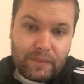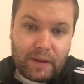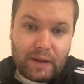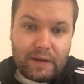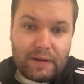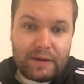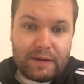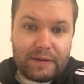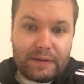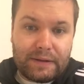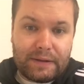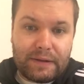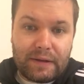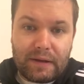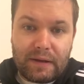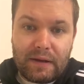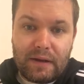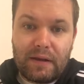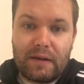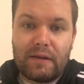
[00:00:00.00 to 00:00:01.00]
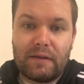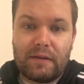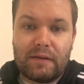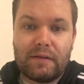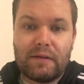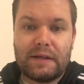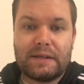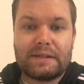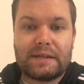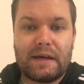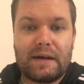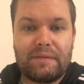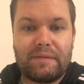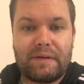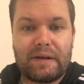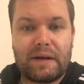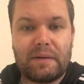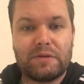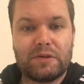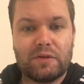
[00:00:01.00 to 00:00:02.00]
And let's have
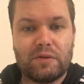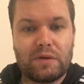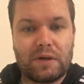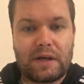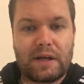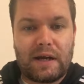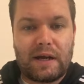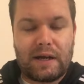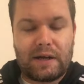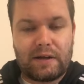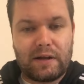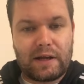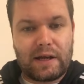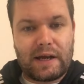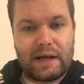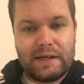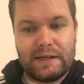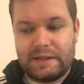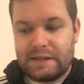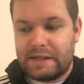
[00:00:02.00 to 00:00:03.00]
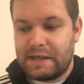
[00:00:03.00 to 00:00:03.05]
an absolute cracker, guys.